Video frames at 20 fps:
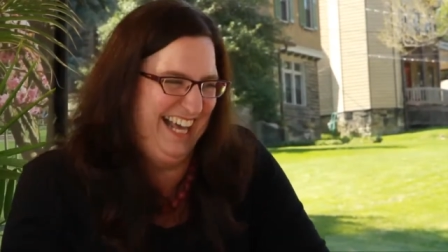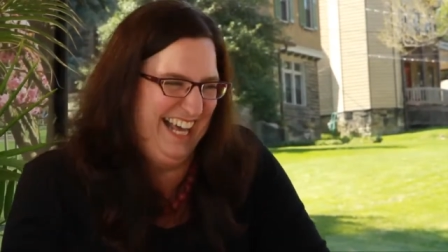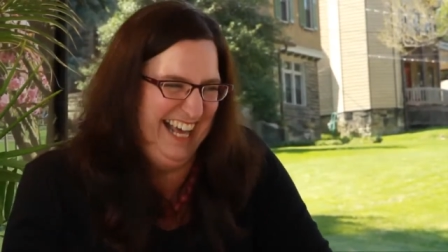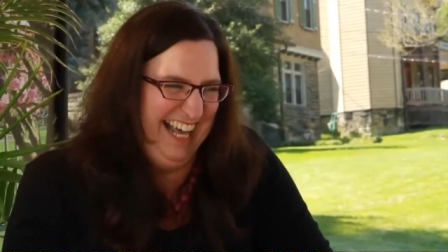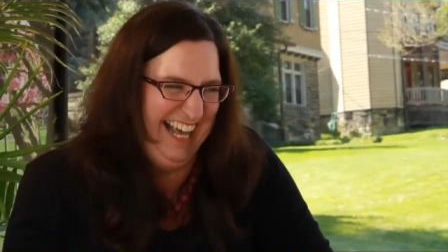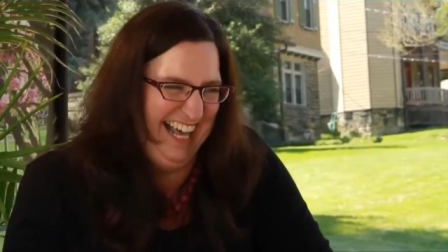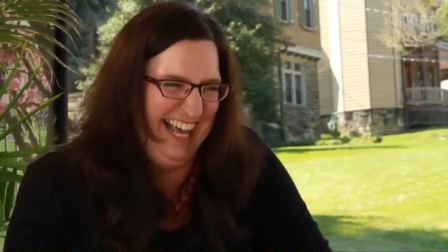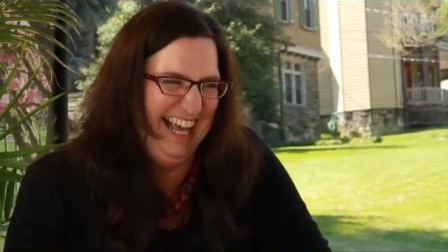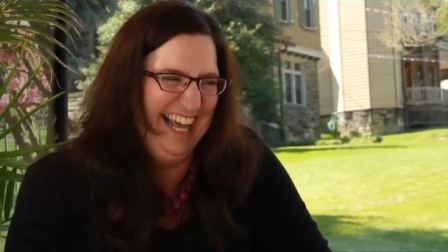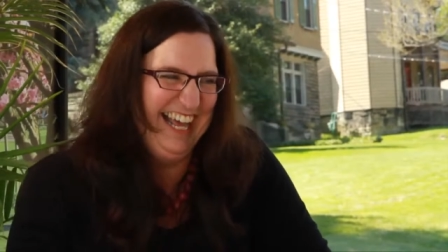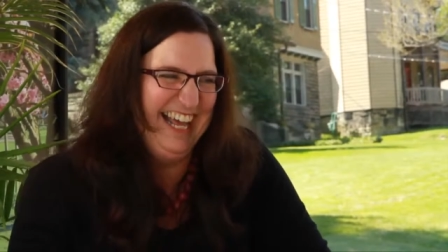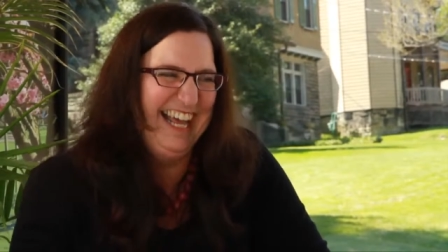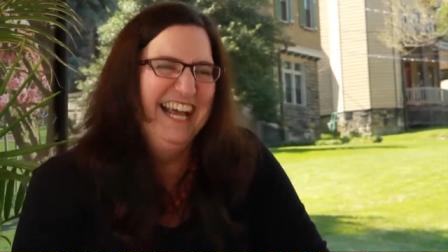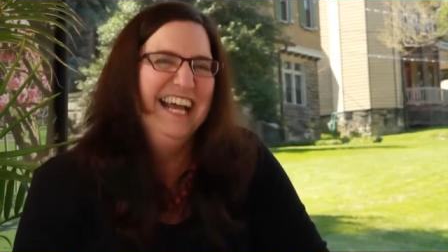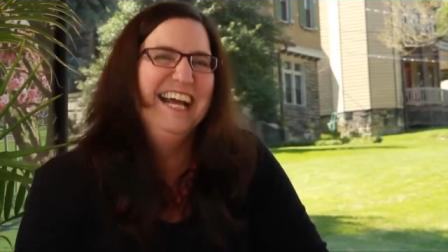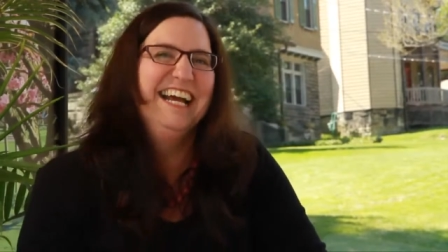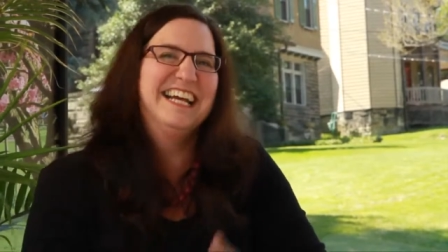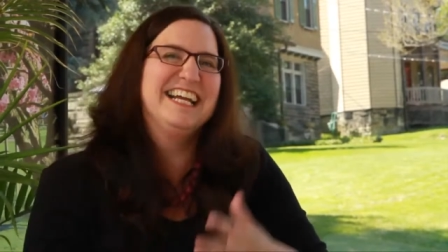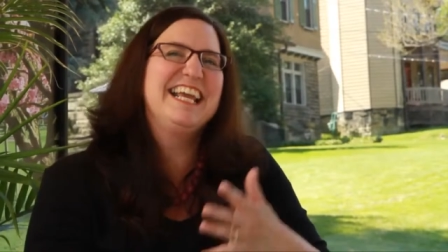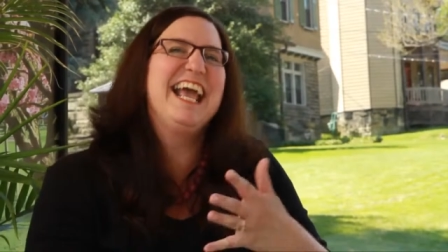but yeah.
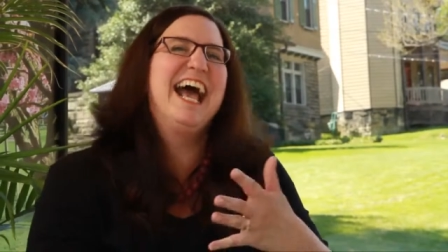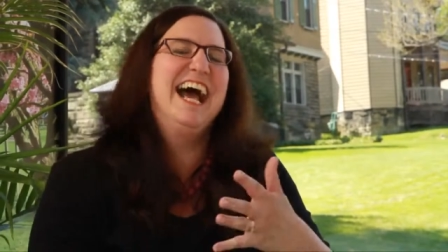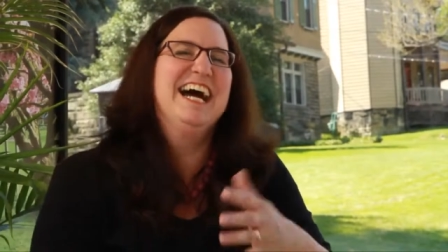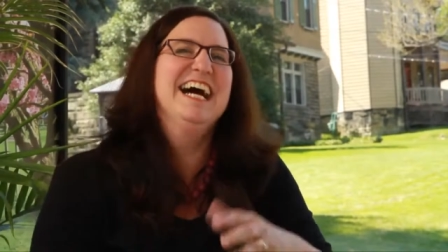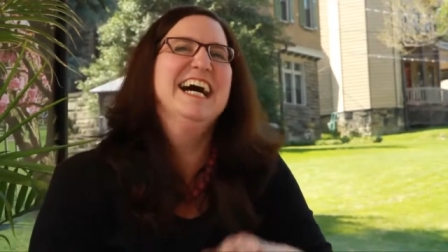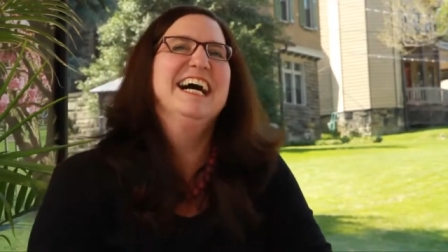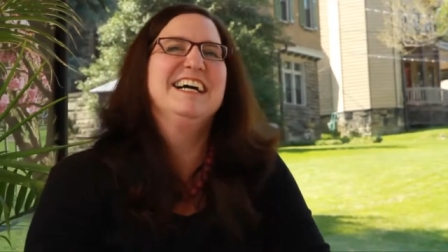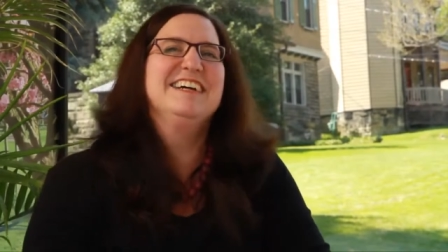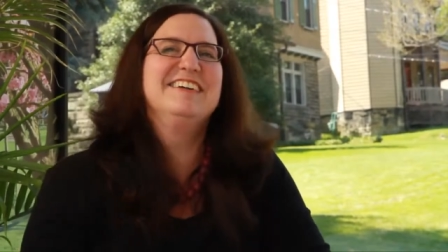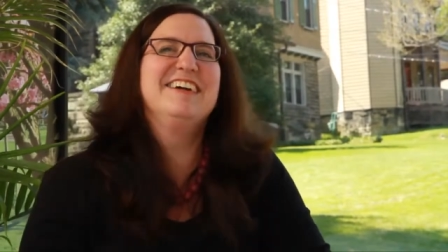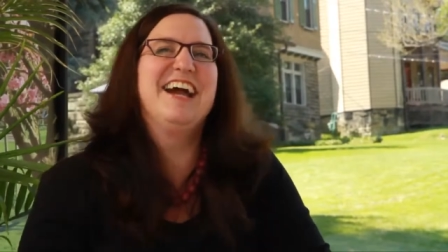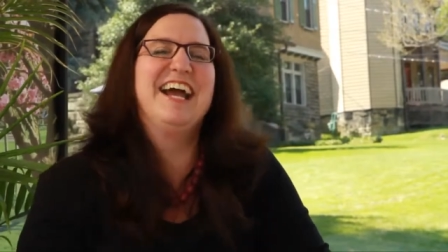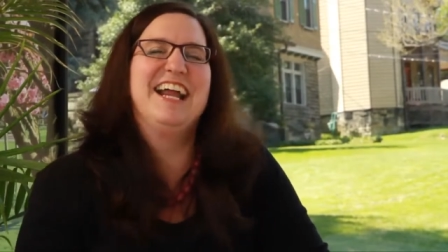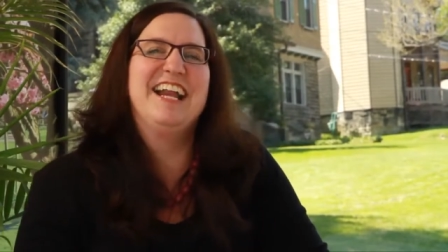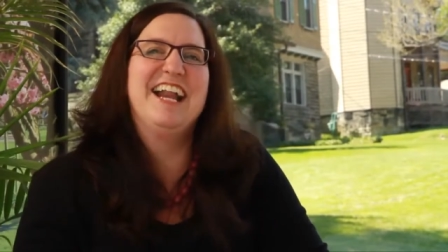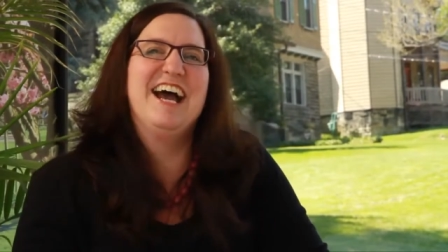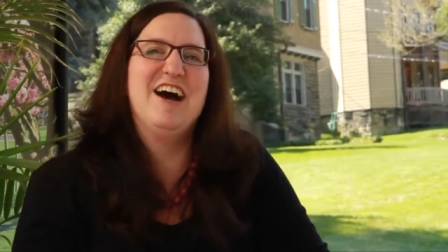Yeah, right.